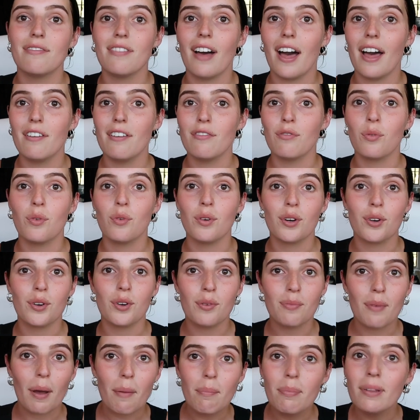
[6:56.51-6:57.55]
I've watered all
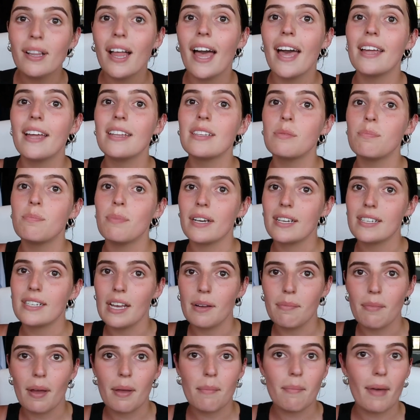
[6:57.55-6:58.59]
my plants, picked
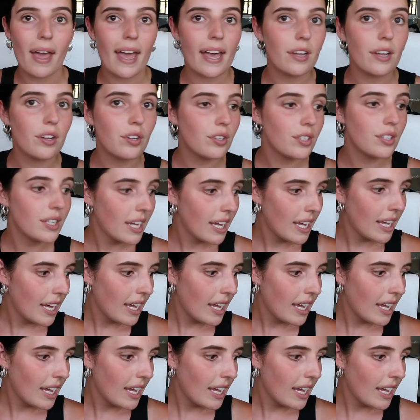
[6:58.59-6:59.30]
up my mail.